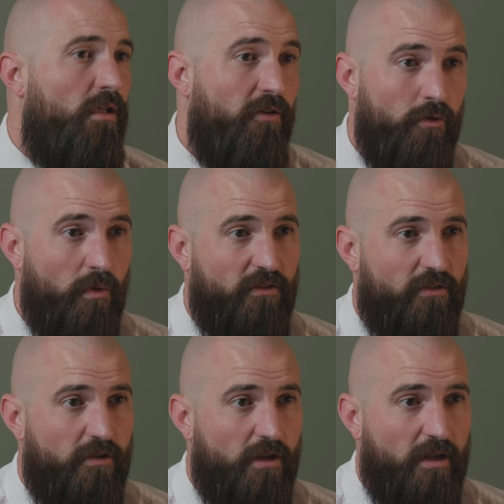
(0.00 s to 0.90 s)
If you want
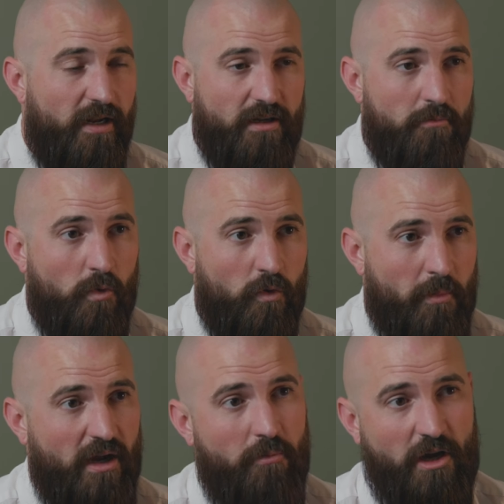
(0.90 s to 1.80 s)
to learn any more
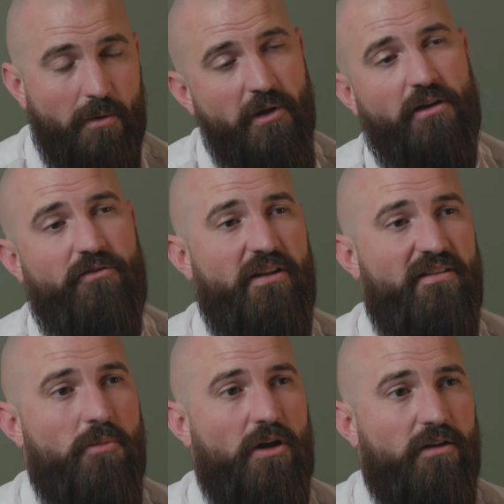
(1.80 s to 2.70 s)
about becoming an
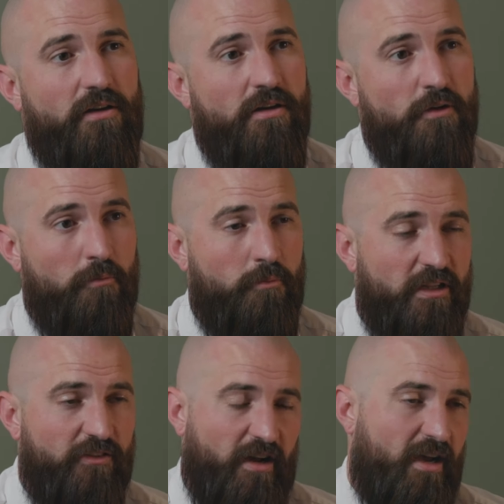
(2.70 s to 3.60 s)
Affinity Partner,
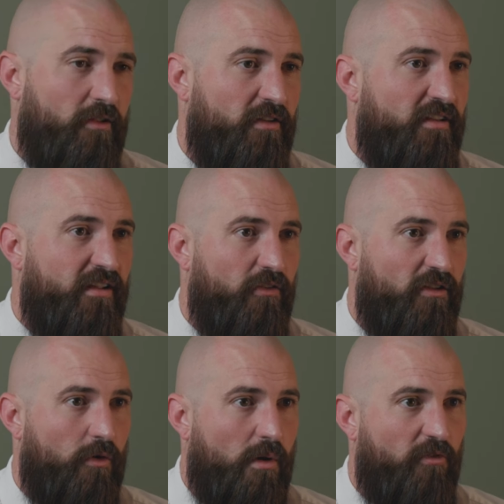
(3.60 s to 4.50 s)
please check out the details
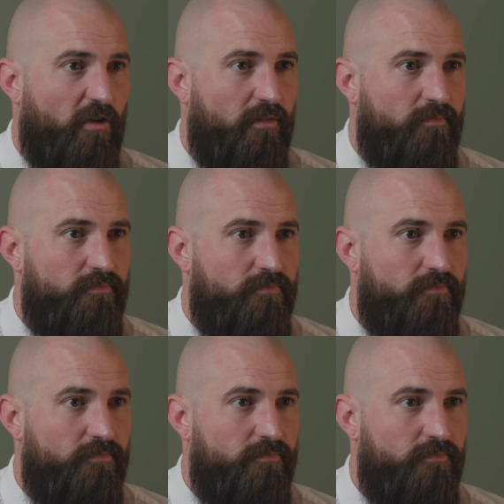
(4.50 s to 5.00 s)
on our website.